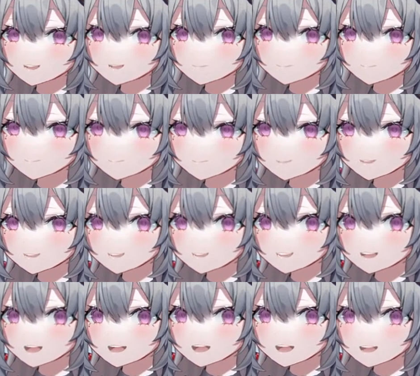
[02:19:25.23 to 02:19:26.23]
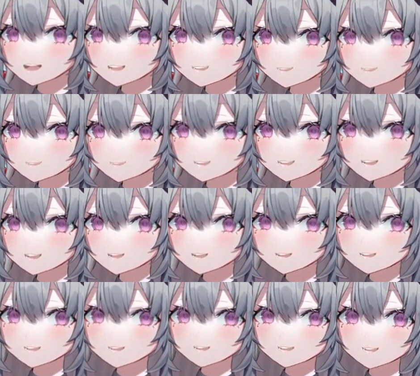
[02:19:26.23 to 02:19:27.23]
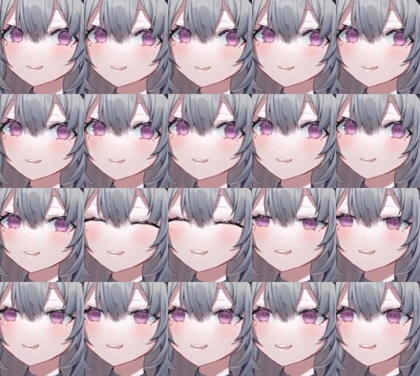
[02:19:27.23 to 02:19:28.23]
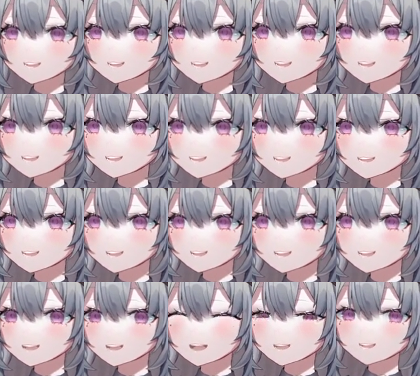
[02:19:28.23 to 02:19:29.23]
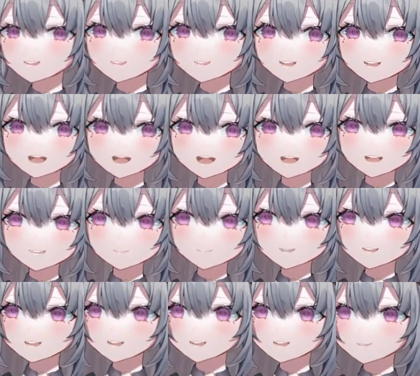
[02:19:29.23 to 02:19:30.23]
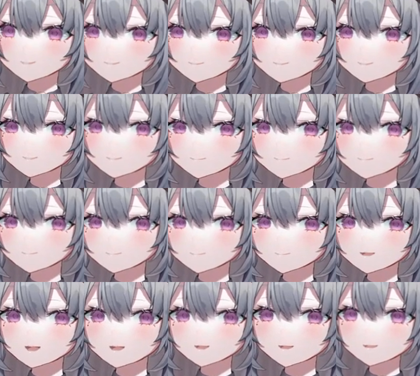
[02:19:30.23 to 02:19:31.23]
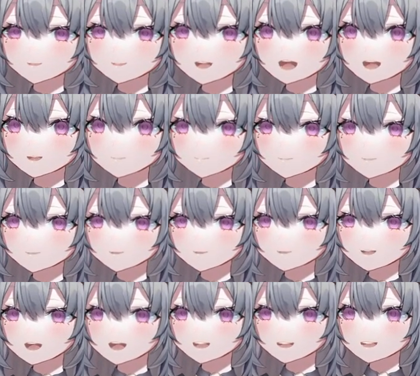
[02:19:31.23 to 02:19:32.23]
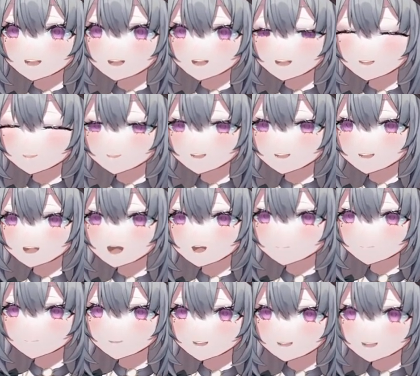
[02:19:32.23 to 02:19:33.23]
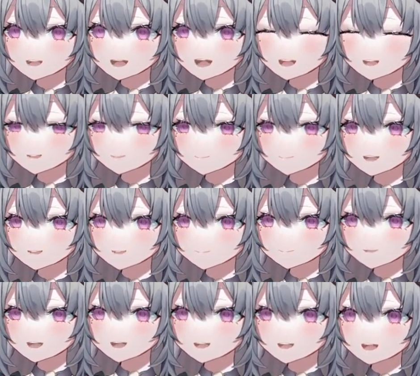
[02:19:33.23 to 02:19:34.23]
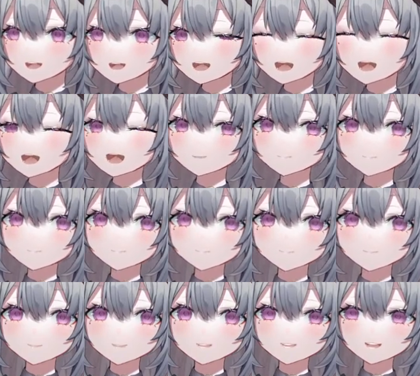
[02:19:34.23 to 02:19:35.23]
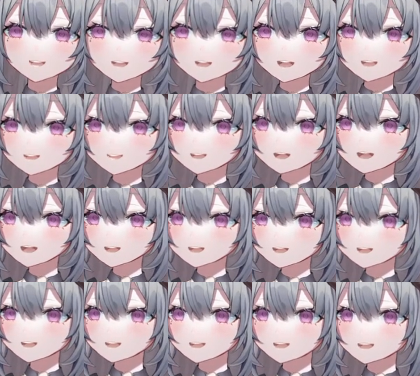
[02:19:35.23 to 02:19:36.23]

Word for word: quadrillion thingies. That's okay if it's from you. You gotta understand. Okay. Well, yeah. you just know that if you don't yeah. like it, you can tell me, and I'll try okay. to find. Um, it's like